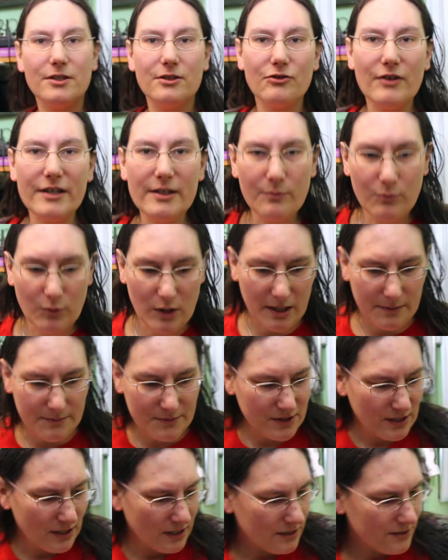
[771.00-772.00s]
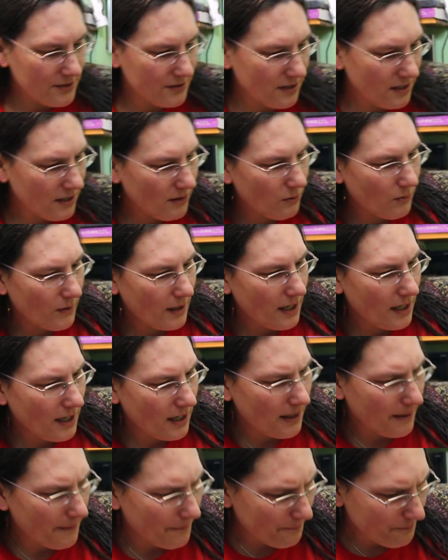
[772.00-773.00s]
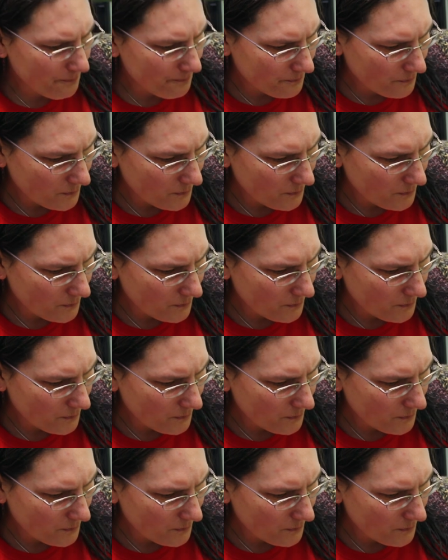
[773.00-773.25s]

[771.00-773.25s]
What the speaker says: straight up Worms. So, I'm